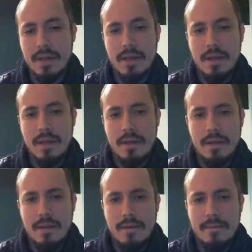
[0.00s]

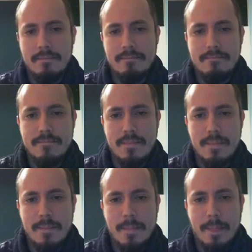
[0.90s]

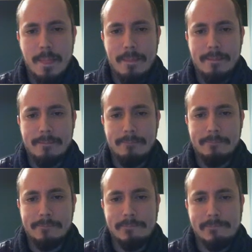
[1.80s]

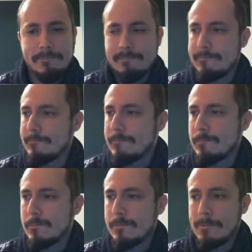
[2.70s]

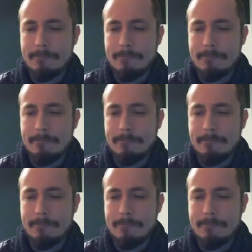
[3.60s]
[no speech]